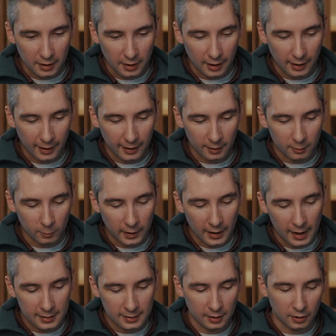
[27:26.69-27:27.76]
And we
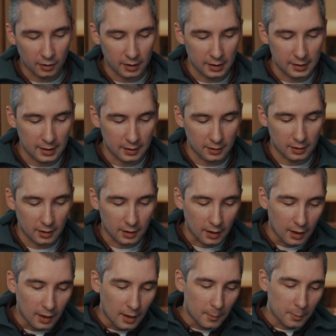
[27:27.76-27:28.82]
ask that you continue to
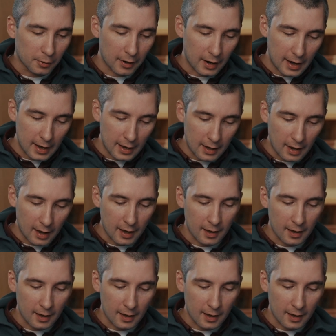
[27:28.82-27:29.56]
pray